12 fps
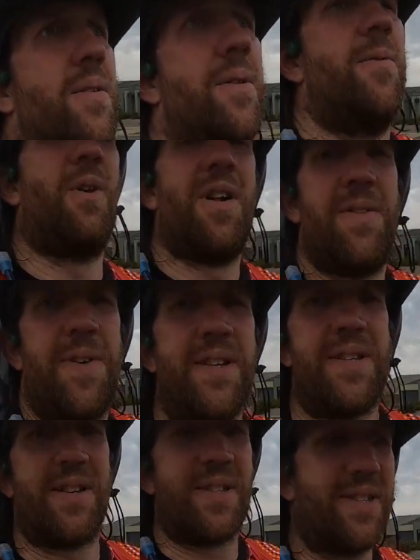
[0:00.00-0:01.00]
the one
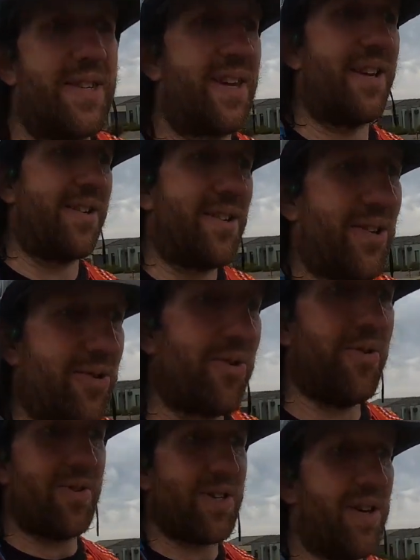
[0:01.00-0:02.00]
thing that's getting you
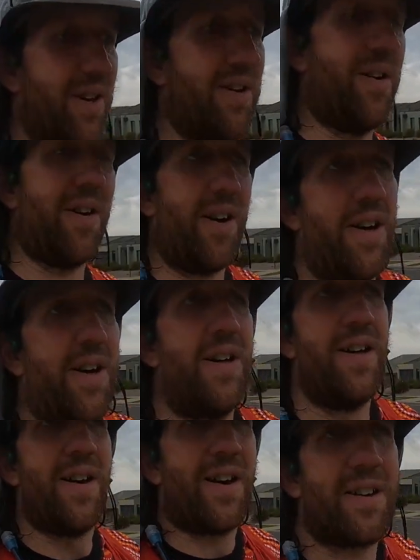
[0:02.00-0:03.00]
through is like, oh,
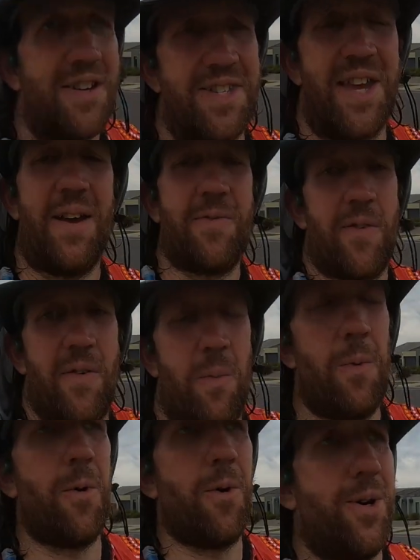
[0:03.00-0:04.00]
I get to have a
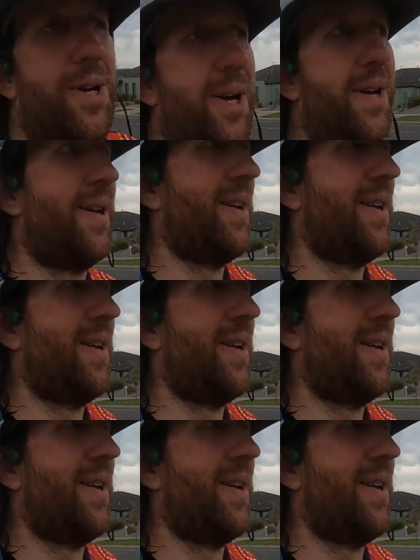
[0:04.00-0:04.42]
reward.